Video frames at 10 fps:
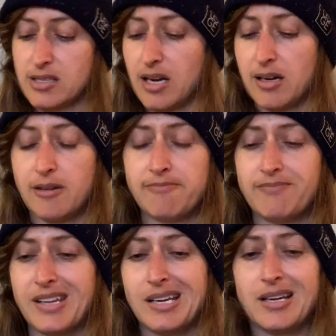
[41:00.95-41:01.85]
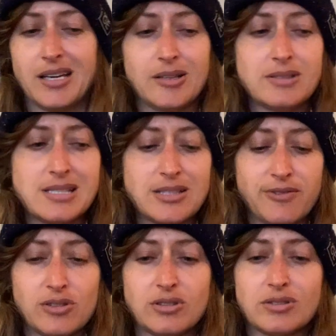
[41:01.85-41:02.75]
Um, it was
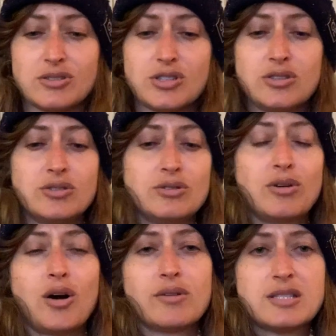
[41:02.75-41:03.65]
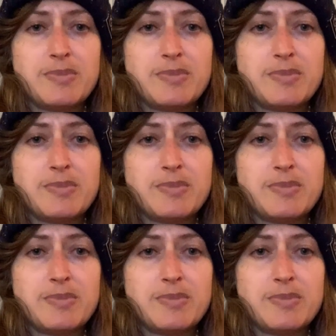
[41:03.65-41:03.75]
difficult to always